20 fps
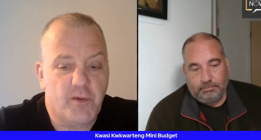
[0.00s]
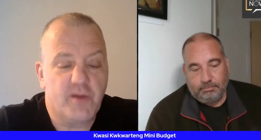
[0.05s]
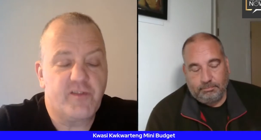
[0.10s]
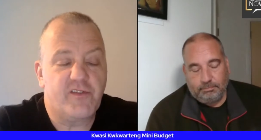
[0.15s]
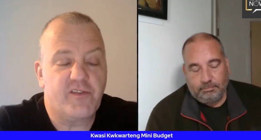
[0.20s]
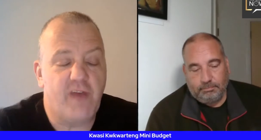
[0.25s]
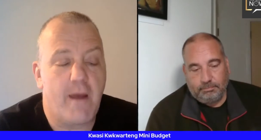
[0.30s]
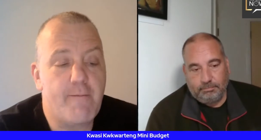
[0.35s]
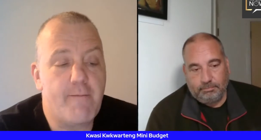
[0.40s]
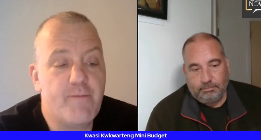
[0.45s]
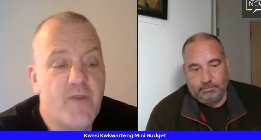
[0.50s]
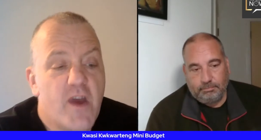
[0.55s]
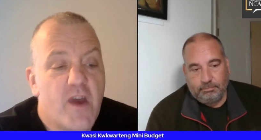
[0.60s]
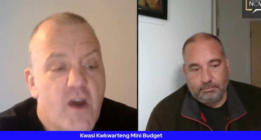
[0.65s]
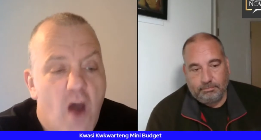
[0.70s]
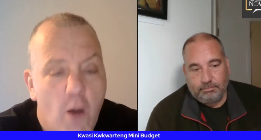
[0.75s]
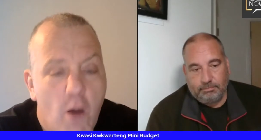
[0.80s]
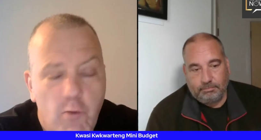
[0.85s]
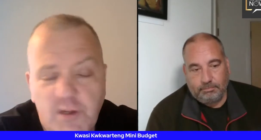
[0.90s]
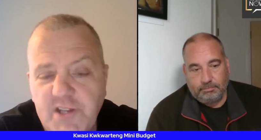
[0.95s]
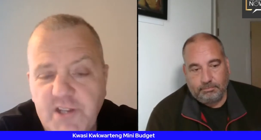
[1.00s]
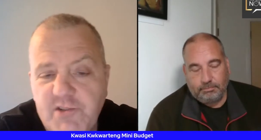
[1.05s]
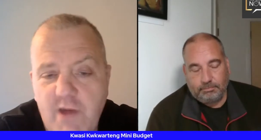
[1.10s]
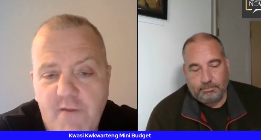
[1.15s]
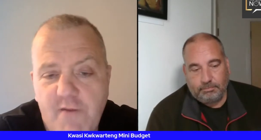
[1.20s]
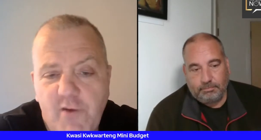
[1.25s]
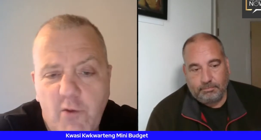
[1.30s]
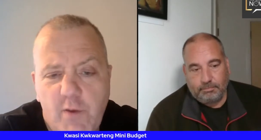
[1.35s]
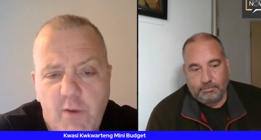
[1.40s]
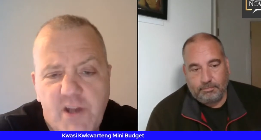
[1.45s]
Speaker 1: But um, I wanted to
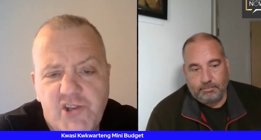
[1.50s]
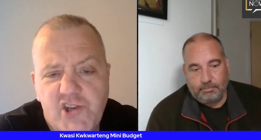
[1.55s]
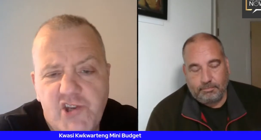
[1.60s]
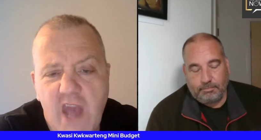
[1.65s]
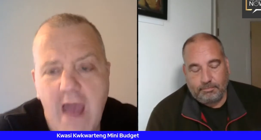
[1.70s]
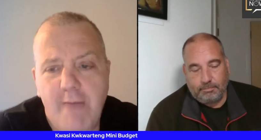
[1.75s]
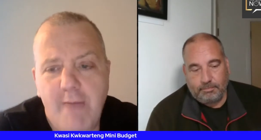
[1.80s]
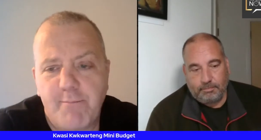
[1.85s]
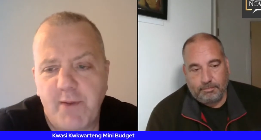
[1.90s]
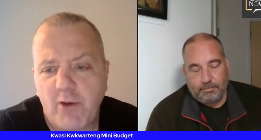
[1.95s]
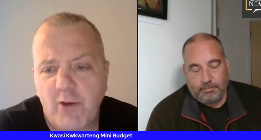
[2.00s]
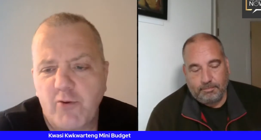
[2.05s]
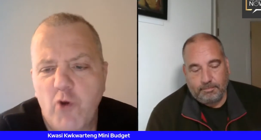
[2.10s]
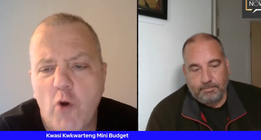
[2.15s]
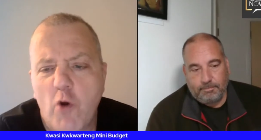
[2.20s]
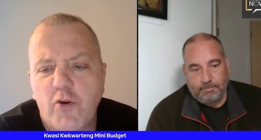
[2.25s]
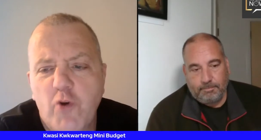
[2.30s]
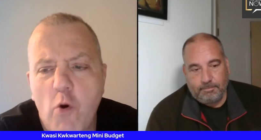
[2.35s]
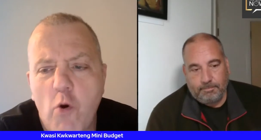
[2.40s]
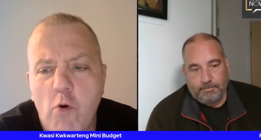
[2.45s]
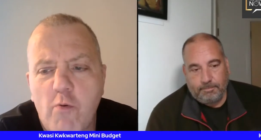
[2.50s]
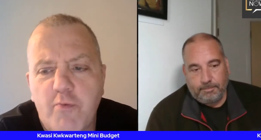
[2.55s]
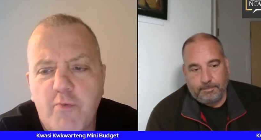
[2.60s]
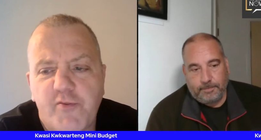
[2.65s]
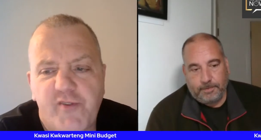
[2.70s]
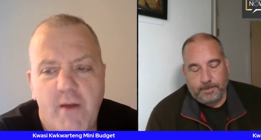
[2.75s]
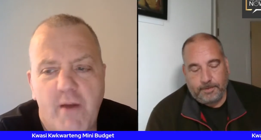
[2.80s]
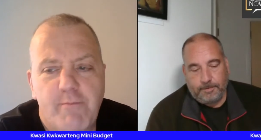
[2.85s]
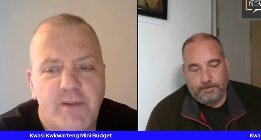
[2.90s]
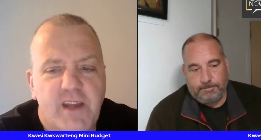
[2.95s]
have a quick chat, Bill. You're you're
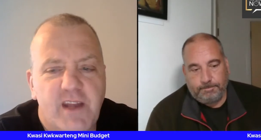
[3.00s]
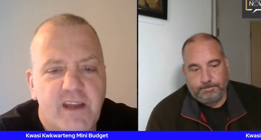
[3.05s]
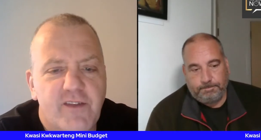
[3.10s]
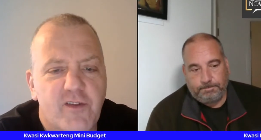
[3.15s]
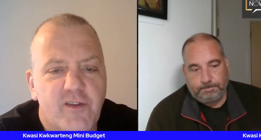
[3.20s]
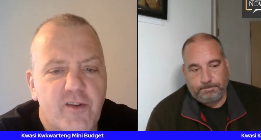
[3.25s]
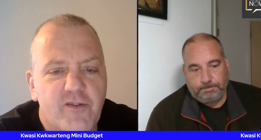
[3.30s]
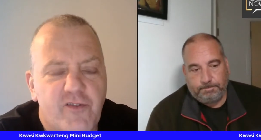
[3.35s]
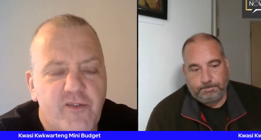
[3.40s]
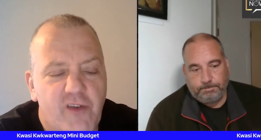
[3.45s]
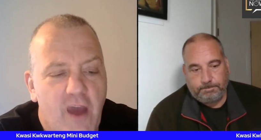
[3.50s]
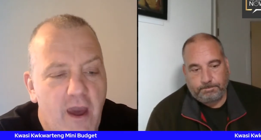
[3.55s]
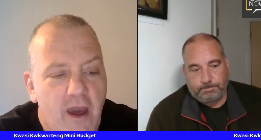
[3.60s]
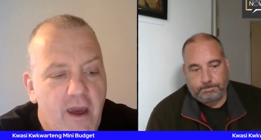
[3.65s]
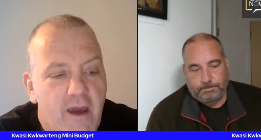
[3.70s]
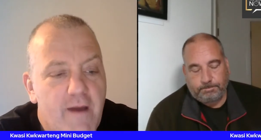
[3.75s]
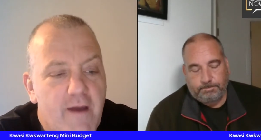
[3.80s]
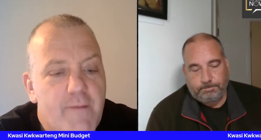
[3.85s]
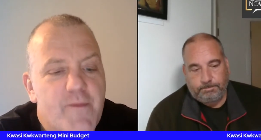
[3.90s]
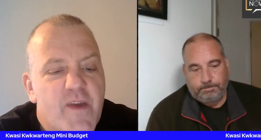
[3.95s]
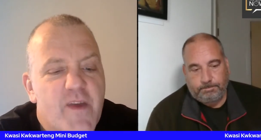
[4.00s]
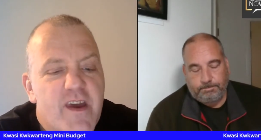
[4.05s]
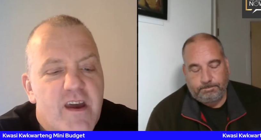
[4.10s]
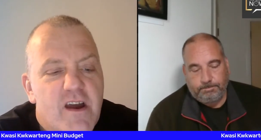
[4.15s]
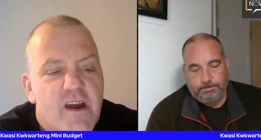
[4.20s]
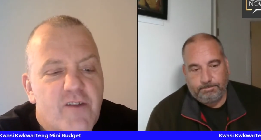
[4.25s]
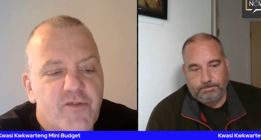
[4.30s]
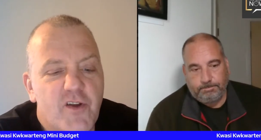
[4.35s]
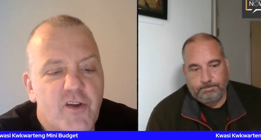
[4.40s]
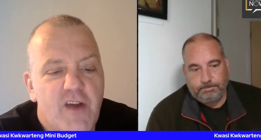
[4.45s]
somebody that uh,
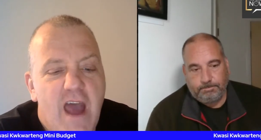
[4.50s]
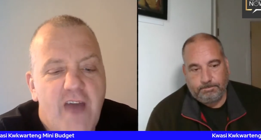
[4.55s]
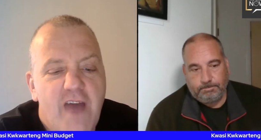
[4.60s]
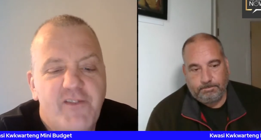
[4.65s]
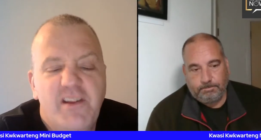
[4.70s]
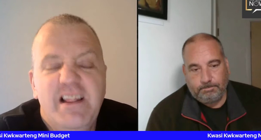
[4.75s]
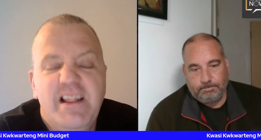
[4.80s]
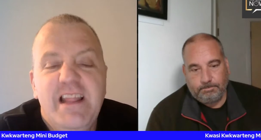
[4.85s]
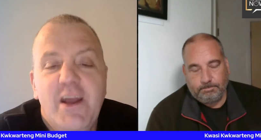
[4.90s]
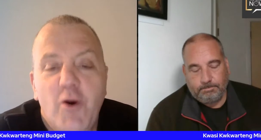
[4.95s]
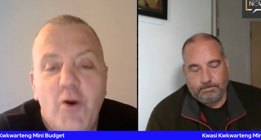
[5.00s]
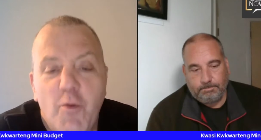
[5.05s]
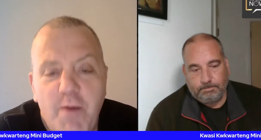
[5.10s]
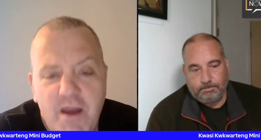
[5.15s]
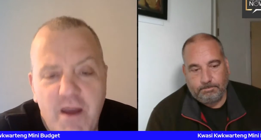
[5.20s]
that has a little